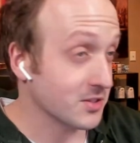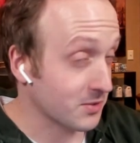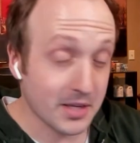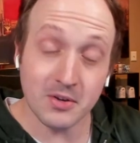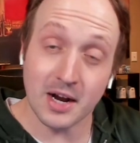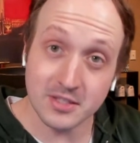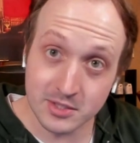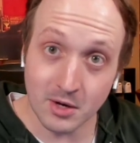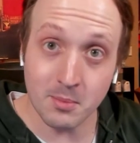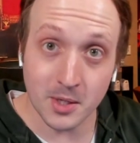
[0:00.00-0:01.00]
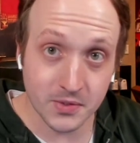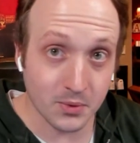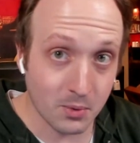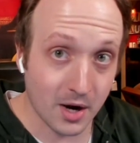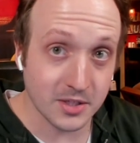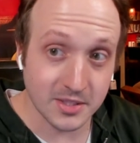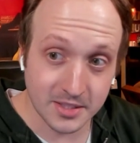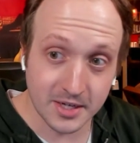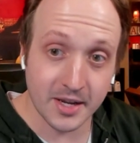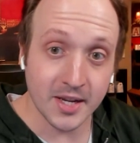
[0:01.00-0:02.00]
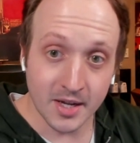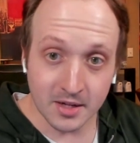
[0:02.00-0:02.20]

So thank you guys so much for watching today.